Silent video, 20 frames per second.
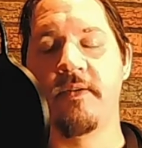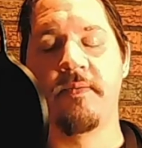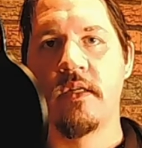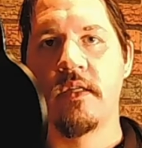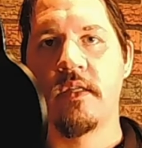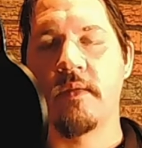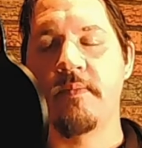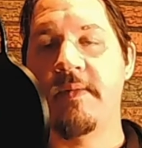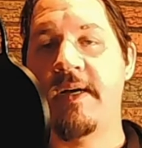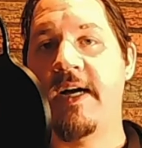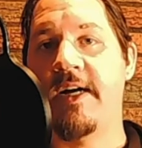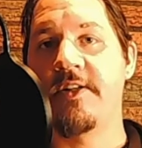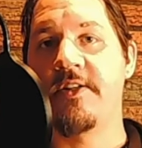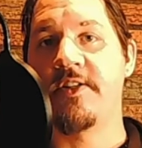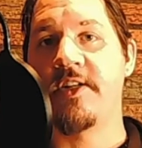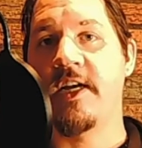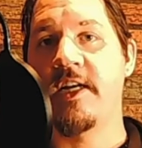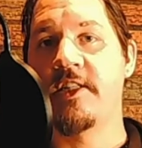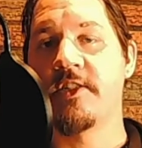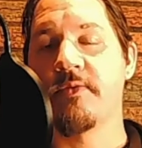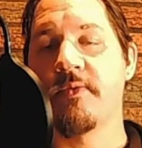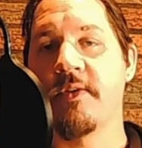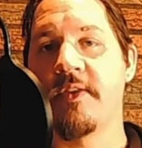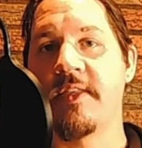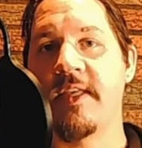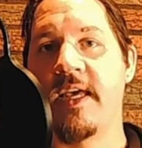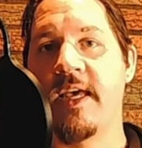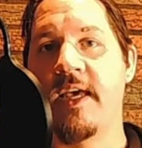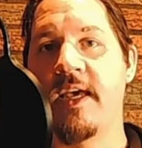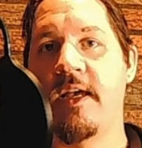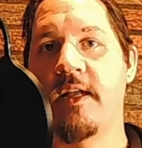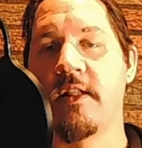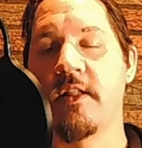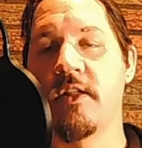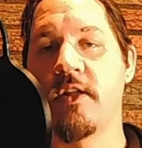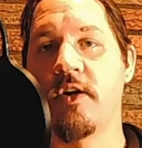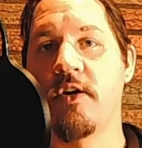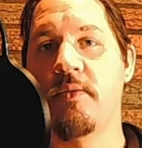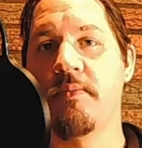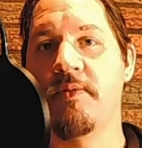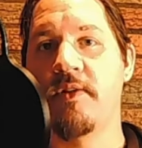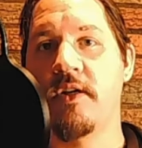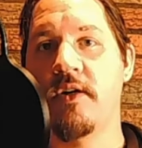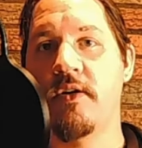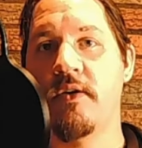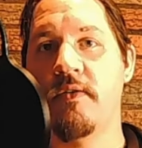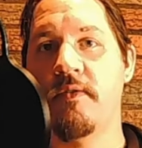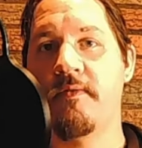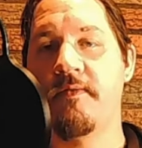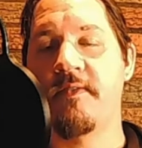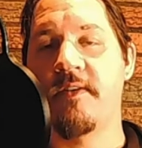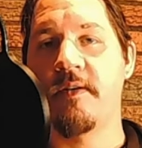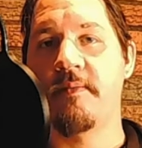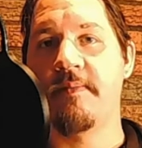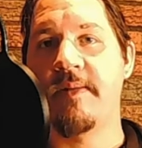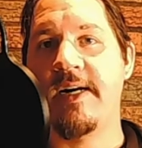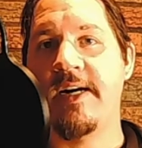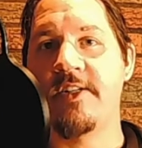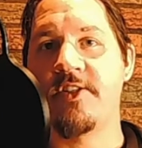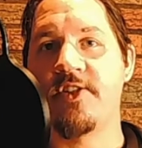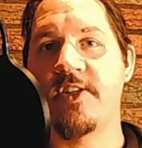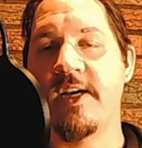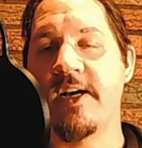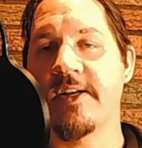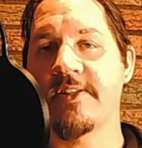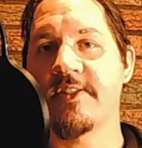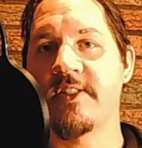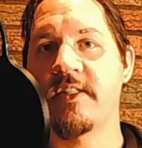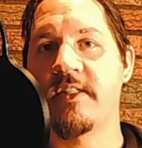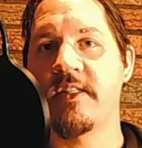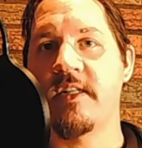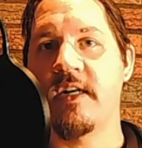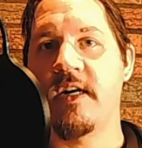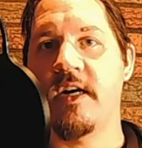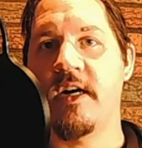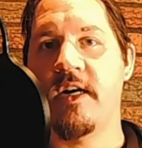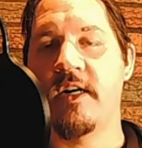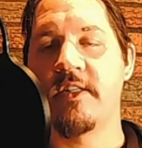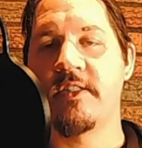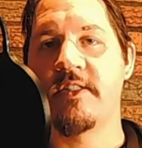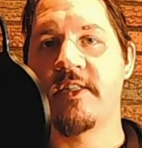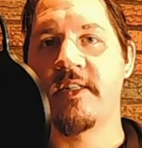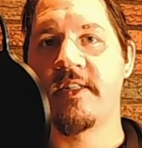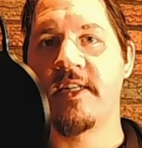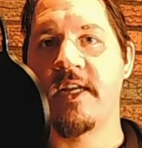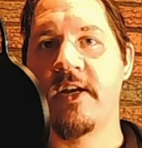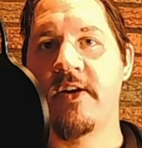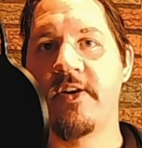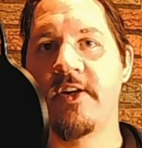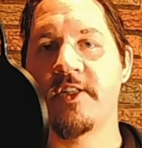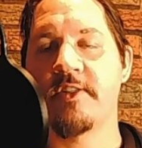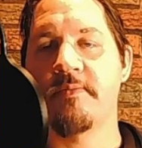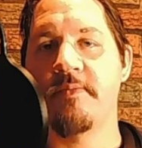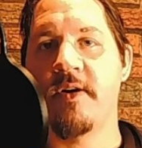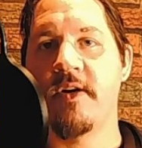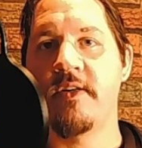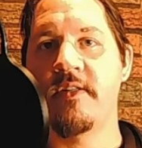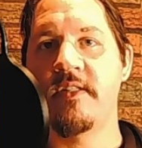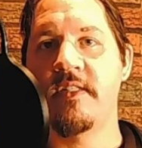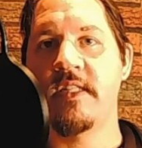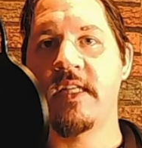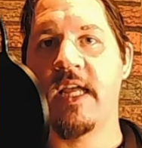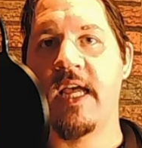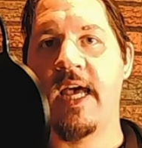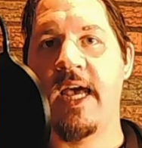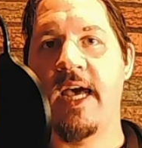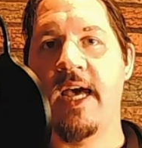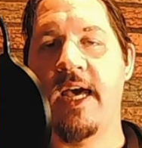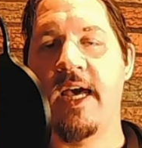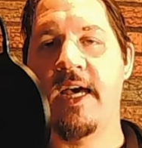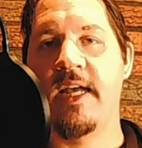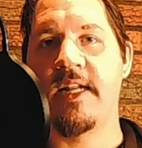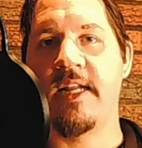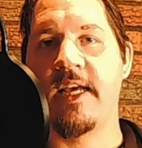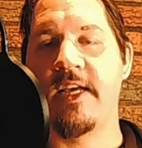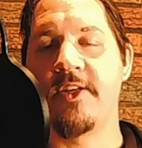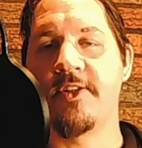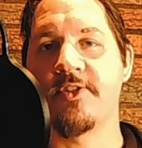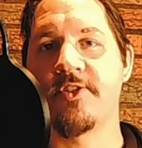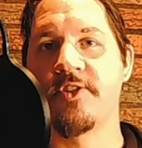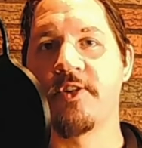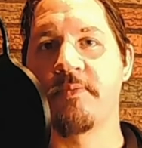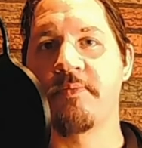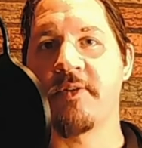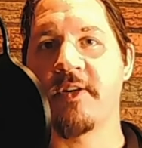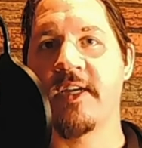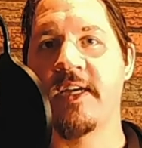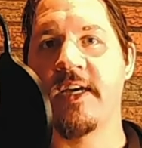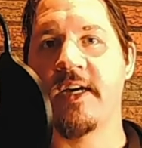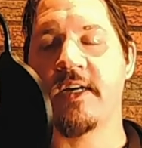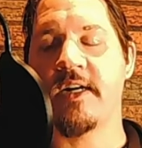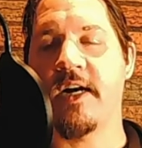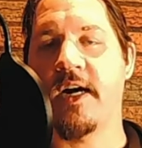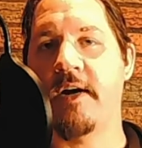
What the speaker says: The match ends with a low blow from Matt Jackson onto Darius Martin and a super kick off